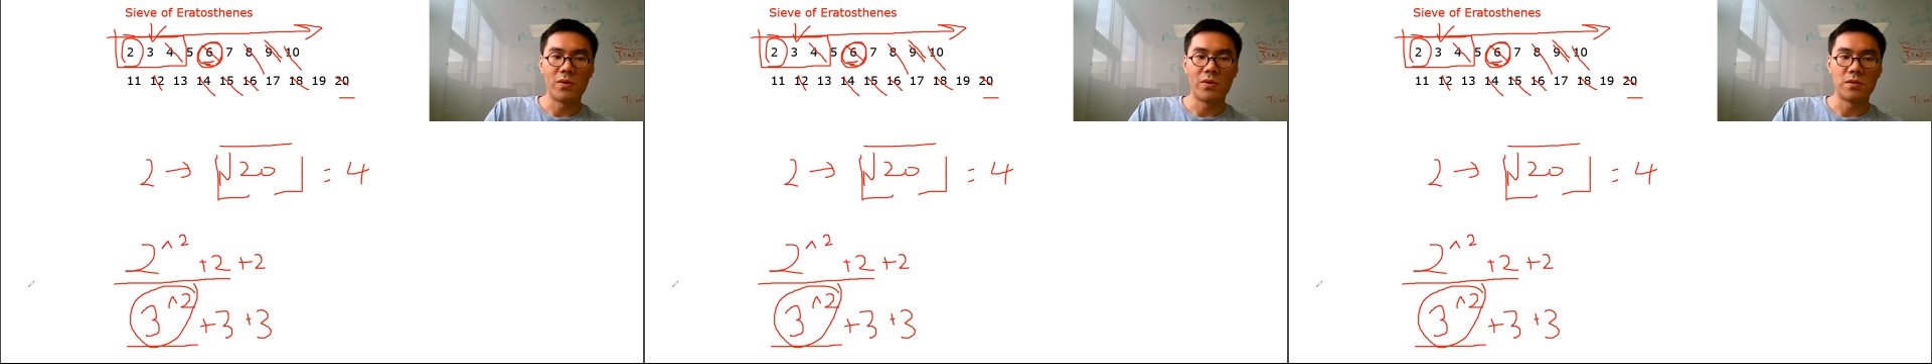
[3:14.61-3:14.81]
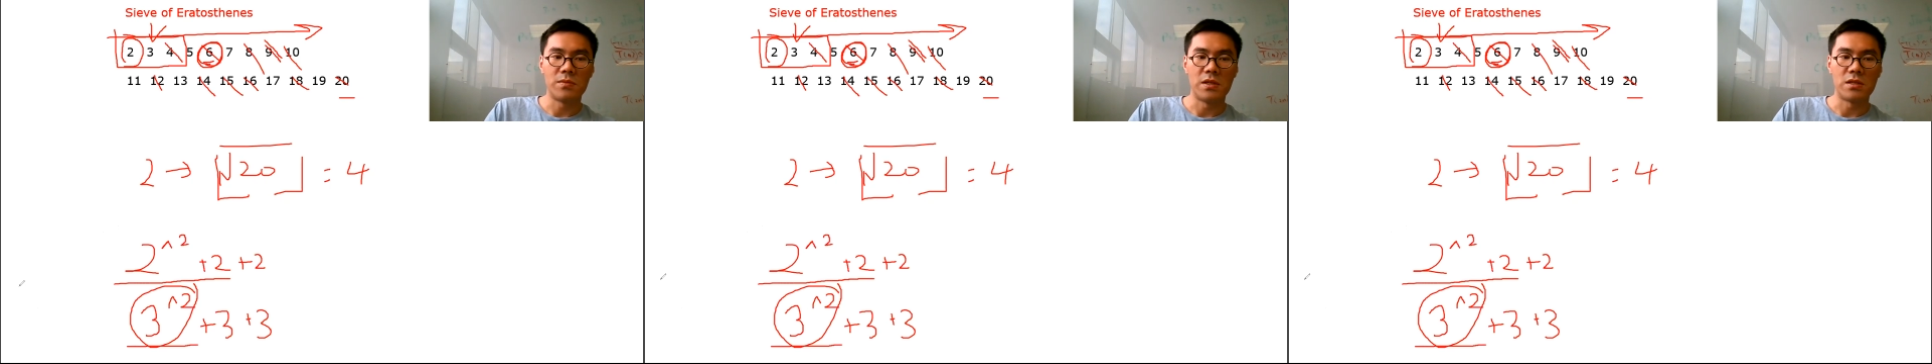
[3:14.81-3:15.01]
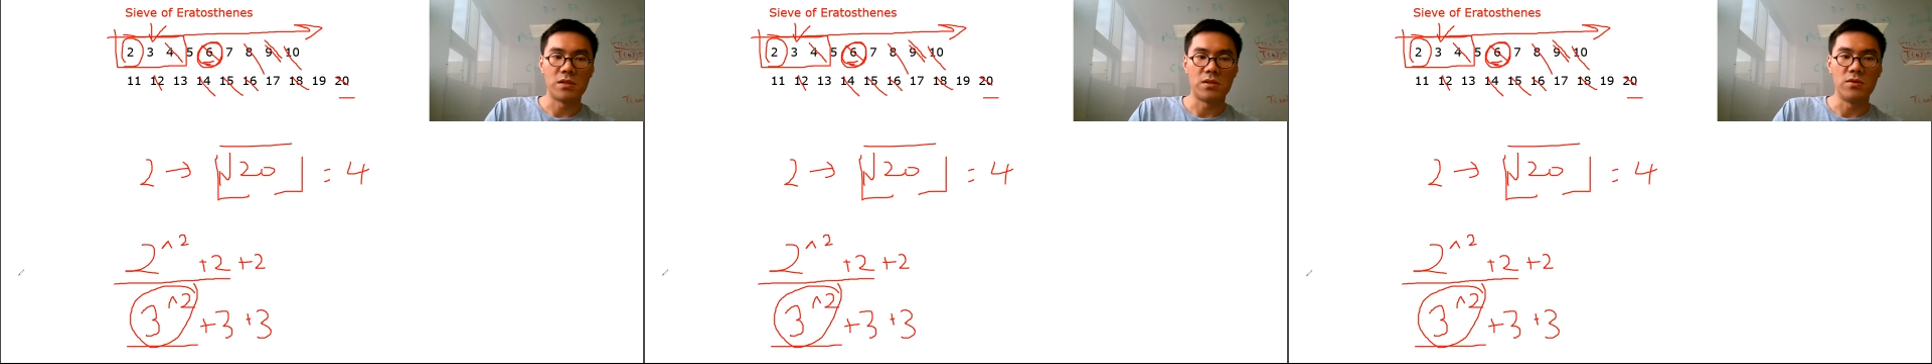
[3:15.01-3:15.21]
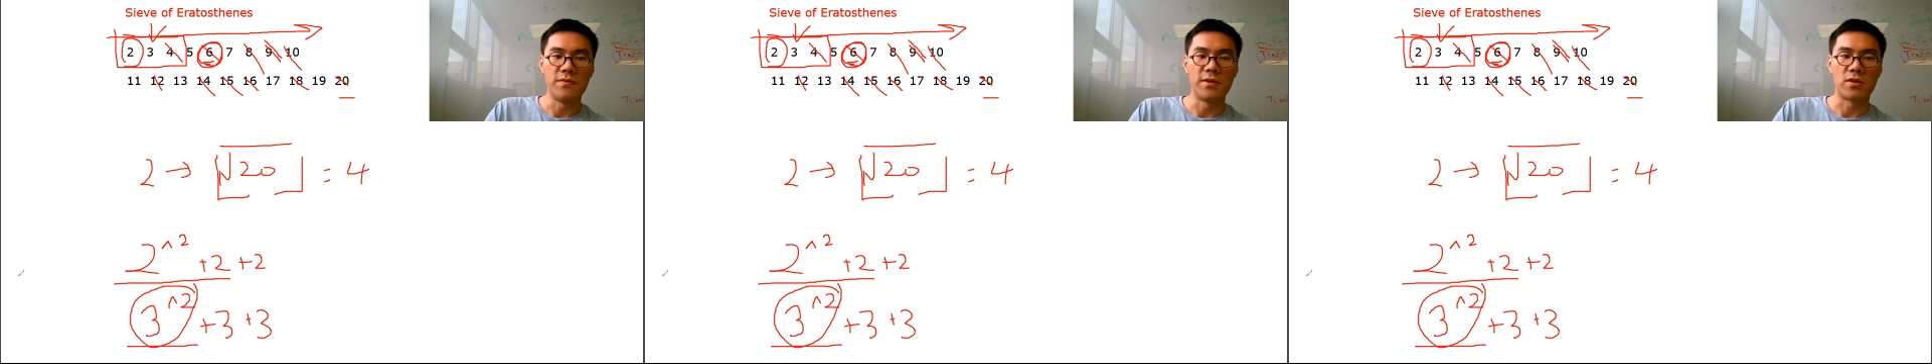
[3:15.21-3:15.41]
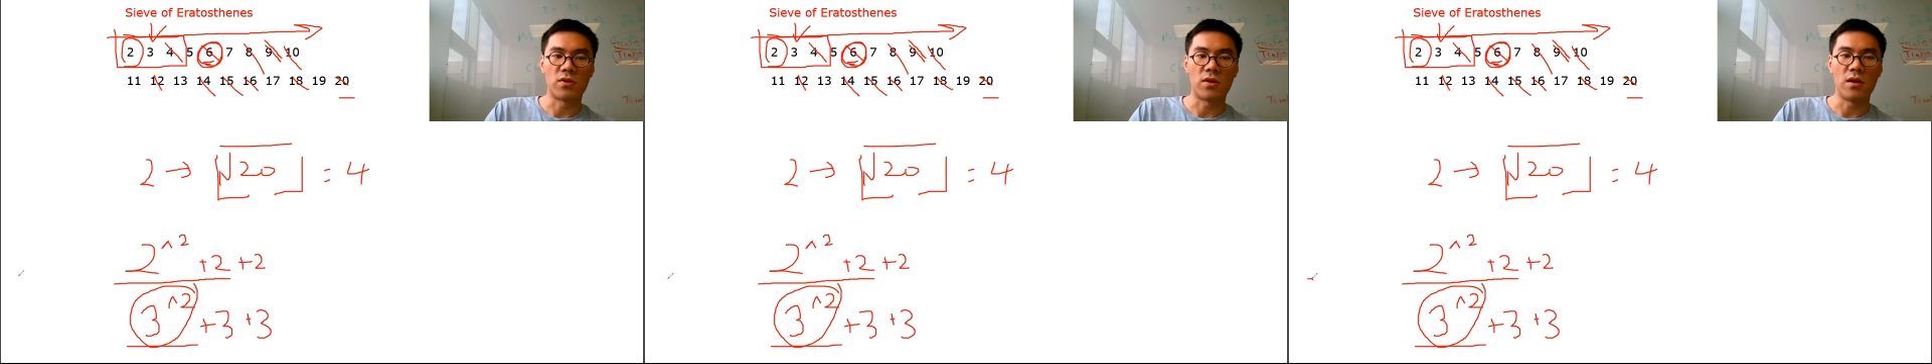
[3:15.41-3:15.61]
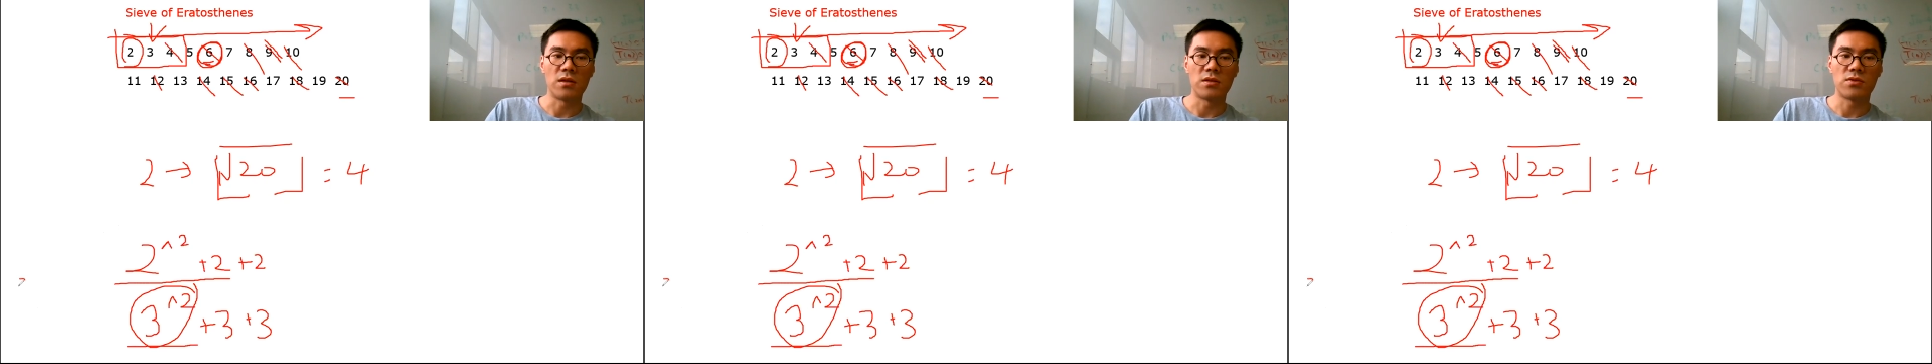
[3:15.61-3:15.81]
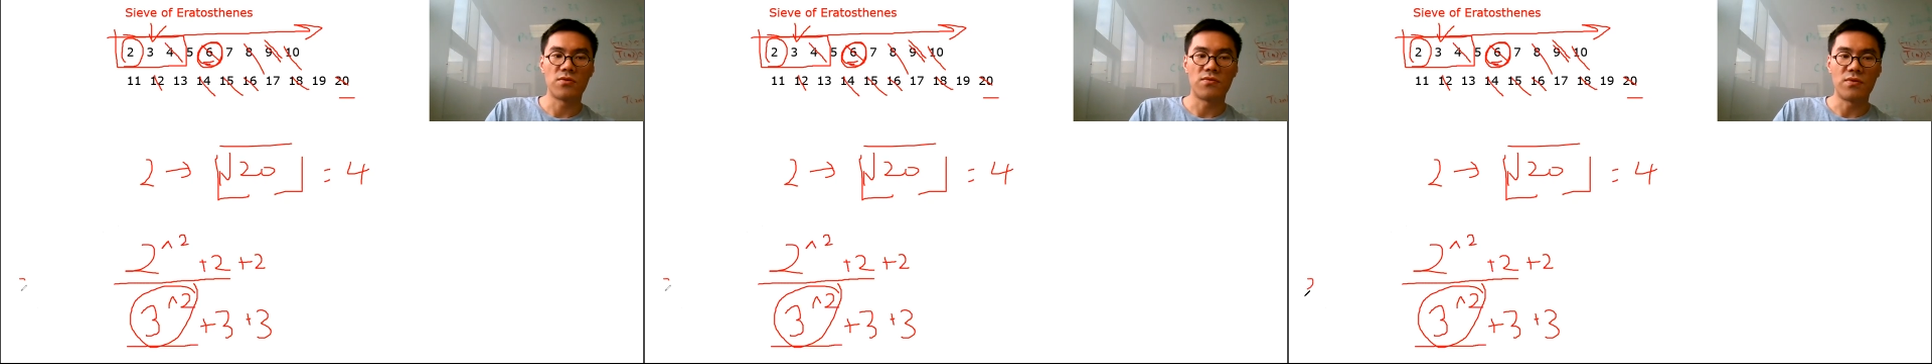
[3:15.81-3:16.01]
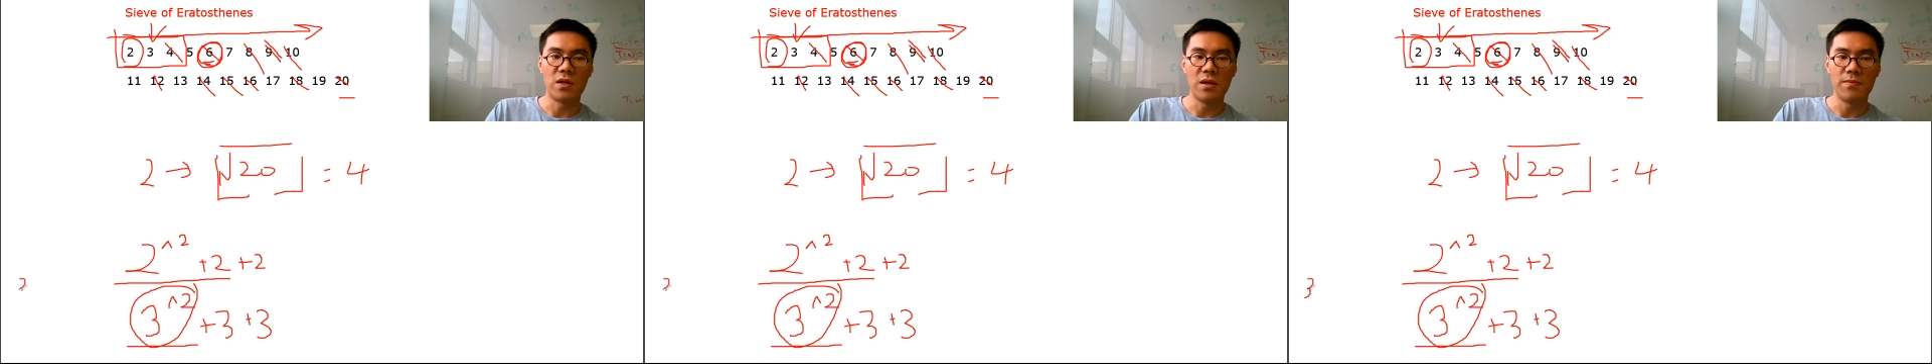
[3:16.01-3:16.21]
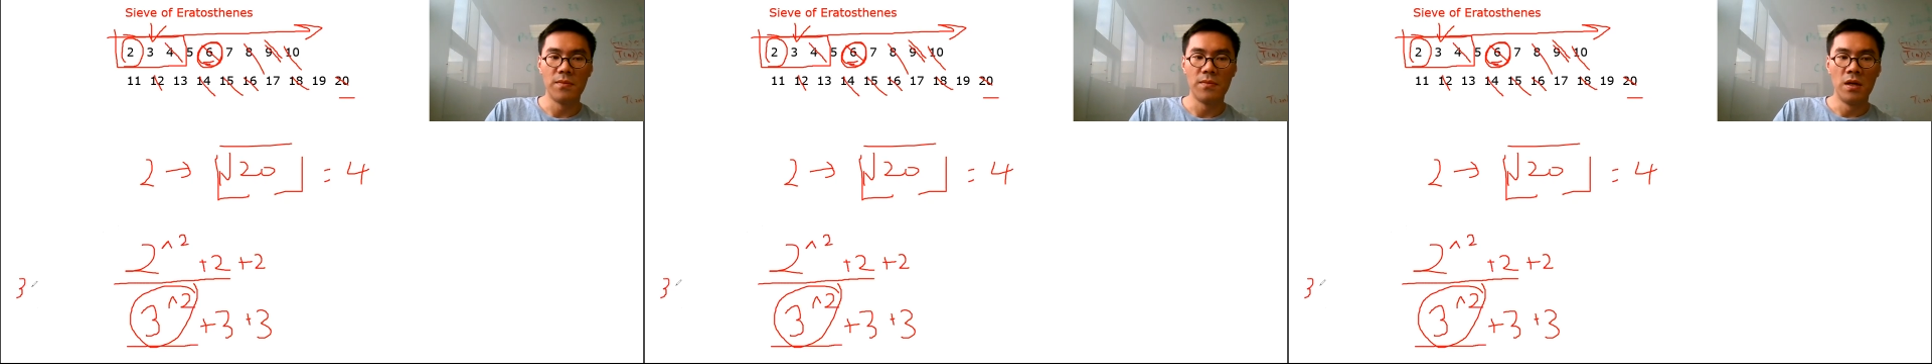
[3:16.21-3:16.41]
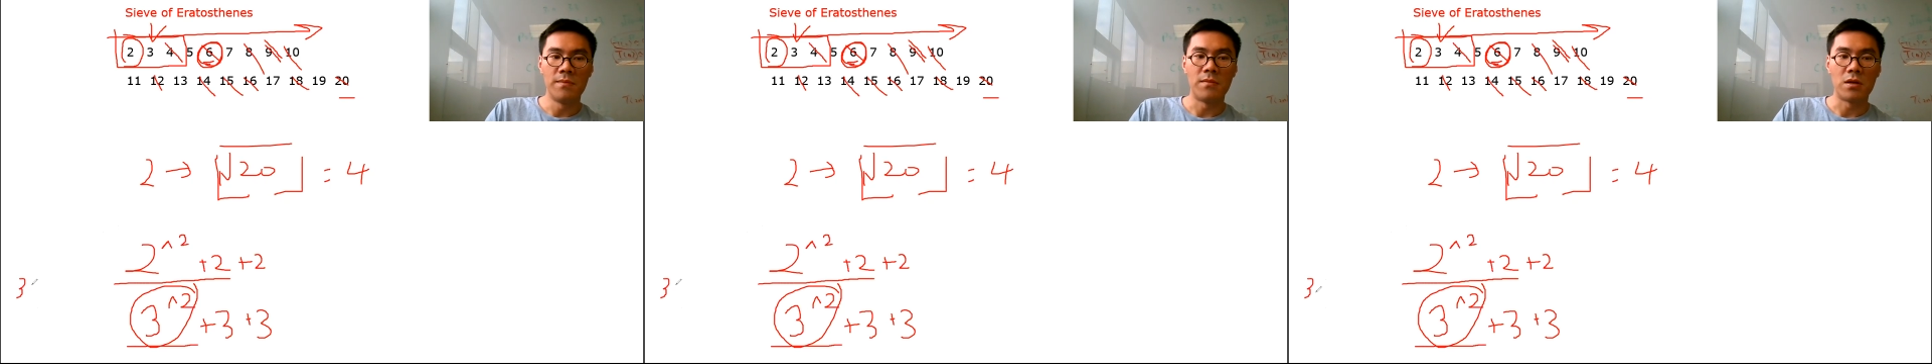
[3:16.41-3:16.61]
which means you will cross 3